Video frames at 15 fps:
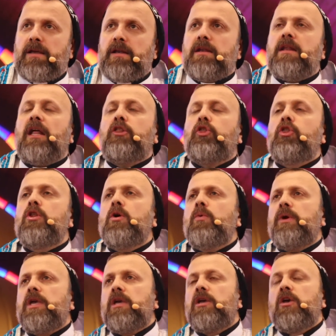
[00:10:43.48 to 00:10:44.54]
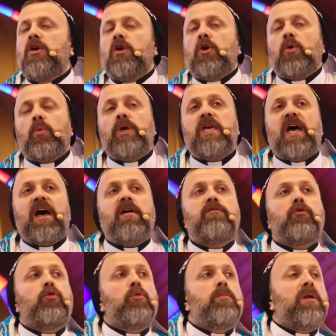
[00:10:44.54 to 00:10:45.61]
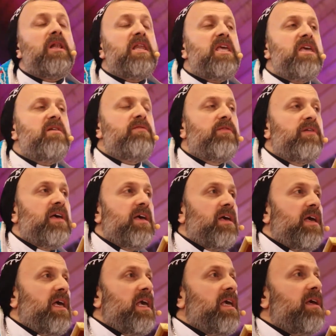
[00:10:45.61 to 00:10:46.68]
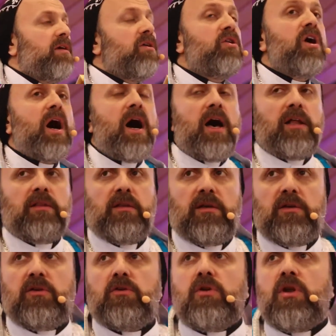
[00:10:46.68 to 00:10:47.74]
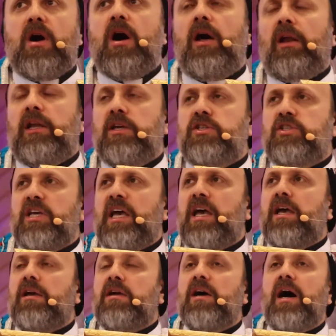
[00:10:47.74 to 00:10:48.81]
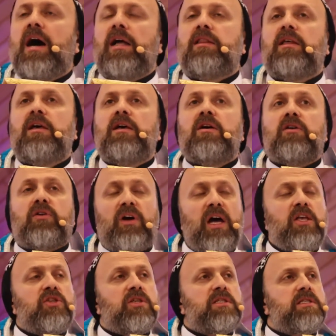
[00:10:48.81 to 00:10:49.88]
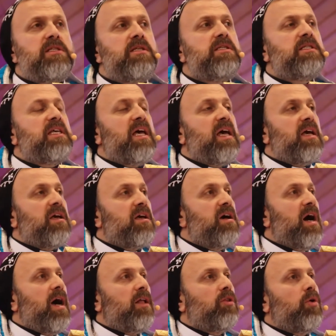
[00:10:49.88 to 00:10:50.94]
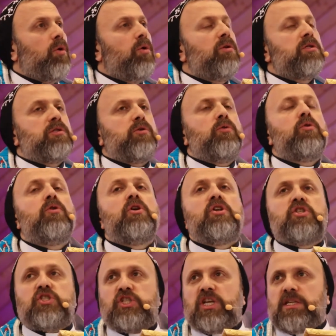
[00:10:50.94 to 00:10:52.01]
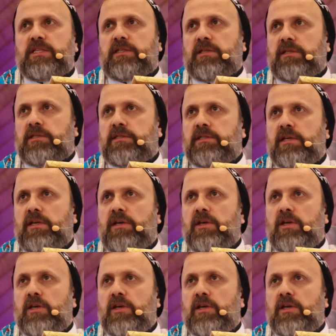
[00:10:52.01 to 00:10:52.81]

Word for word: not knowing we have to believe in god knowledge and god righteousness and god also justice